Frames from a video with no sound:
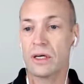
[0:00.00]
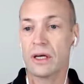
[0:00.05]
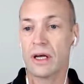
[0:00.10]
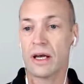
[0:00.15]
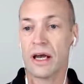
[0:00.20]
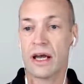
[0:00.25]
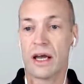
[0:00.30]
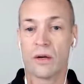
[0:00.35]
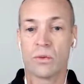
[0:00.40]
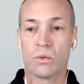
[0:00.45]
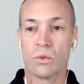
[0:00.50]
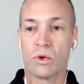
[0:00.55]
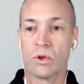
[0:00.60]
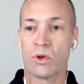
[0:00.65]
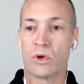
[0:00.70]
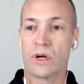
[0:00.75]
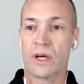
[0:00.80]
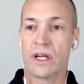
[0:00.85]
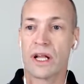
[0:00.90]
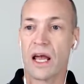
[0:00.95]
and we'll
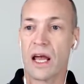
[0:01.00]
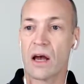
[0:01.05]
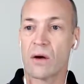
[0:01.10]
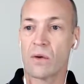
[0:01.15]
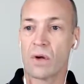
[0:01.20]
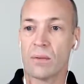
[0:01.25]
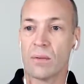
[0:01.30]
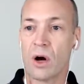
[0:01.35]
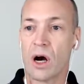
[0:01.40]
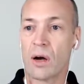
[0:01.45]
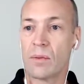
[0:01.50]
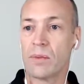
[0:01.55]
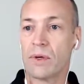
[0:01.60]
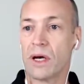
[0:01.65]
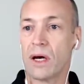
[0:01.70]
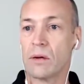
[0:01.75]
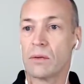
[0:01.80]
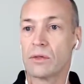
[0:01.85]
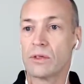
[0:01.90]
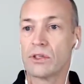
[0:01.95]
look at how we might be
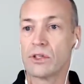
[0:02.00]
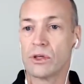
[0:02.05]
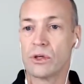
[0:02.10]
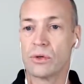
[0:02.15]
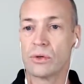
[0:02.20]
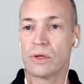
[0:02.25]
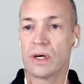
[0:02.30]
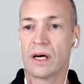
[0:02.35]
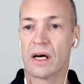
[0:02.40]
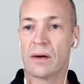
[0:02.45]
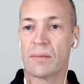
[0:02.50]
able to